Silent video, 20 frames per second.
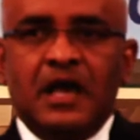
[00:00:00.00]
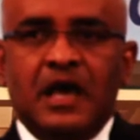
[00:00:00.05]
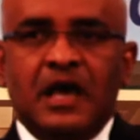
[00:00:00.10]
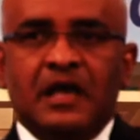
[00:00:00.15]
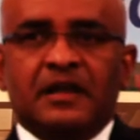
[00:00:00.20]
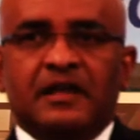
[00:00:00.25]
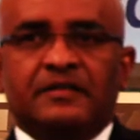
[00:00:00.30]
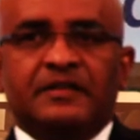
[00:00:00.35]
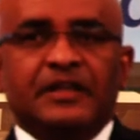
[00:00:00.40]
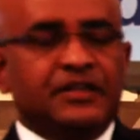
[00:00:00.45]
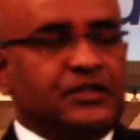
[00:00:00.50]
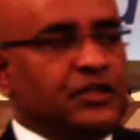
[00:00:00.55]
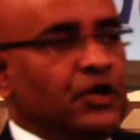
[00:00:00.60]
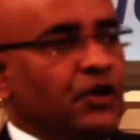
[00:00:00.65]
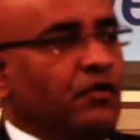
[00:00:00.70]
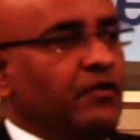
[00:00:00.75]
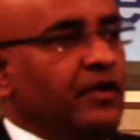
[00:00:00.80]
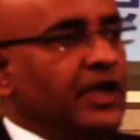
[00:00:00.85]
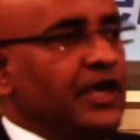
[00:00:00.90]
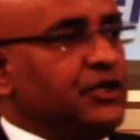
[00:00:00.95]
and a
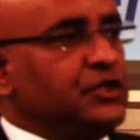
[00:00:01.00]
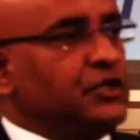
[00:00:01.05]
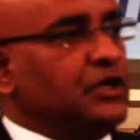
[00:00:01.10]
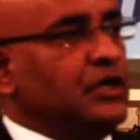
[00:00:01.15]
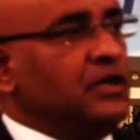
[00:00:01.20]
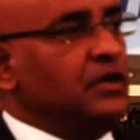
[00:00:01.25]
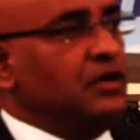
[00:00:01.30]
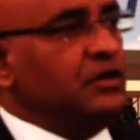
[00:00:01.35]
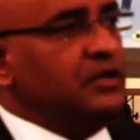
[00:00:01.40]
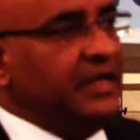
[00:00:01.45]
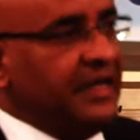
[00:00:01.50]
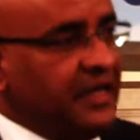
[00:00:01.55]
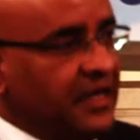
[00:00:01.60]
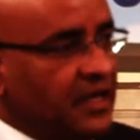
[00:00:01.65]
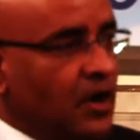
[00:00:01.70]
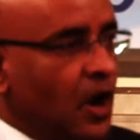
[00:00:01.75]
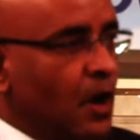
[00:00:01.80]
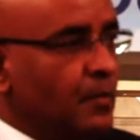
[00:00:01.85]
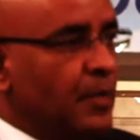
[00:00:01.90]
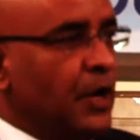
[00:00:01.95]
deterioration in
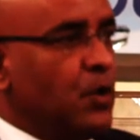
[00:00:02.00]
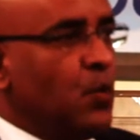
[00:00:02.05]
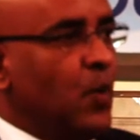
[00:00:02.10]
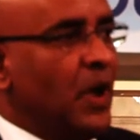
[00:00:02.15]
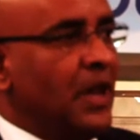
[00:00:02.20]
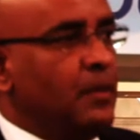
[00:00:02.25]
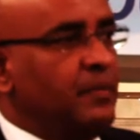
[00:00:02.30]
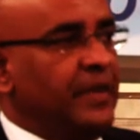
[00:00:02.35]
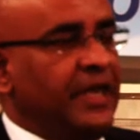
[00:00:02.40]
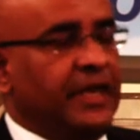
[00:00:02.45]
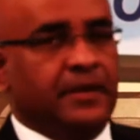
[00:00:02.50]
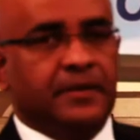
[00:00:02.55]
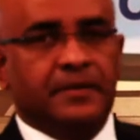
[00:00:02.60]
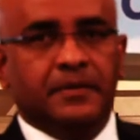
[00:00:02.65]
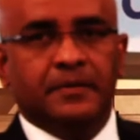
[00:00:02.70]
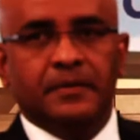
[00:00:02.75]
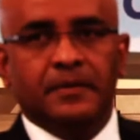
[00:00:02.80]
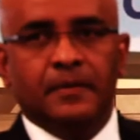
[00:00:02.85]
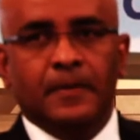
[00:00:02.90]
economic well-being.